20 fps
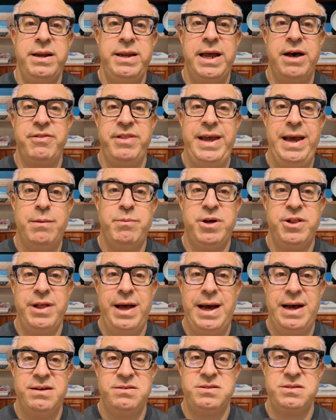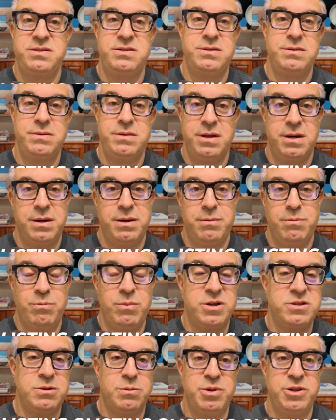Now, the MLS, the
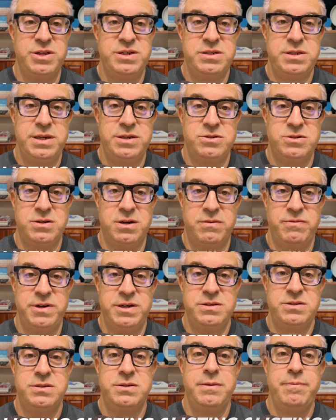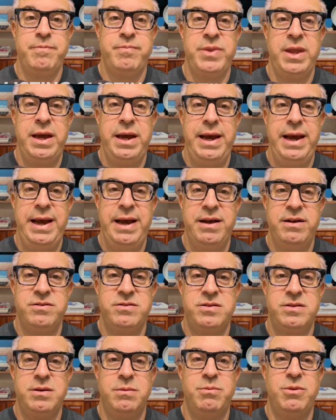multiple listing service,
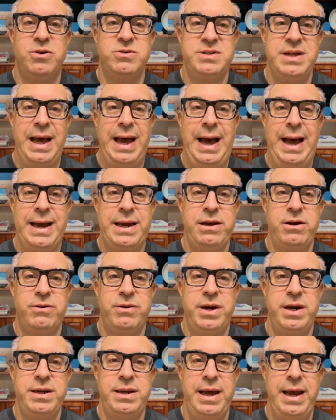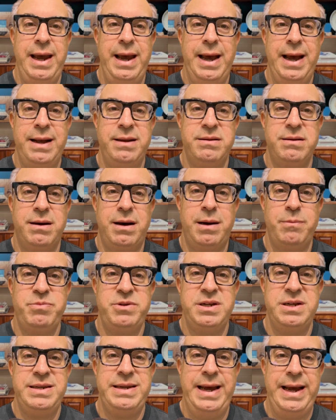is the most accurate and
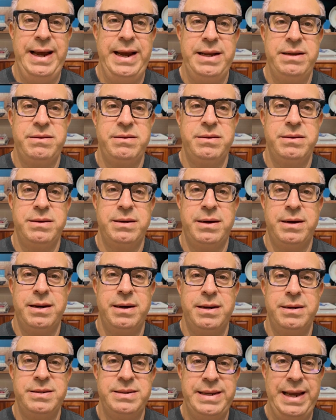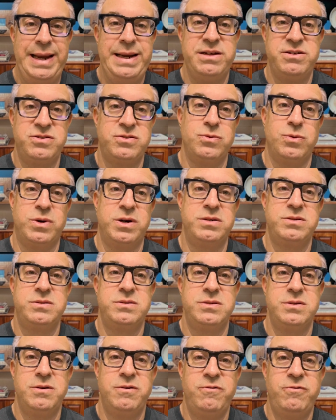up-to-date data
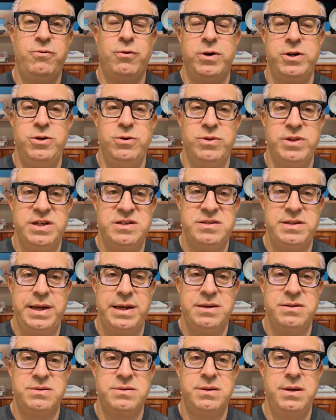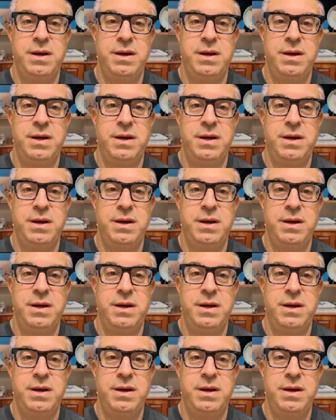source for new listings.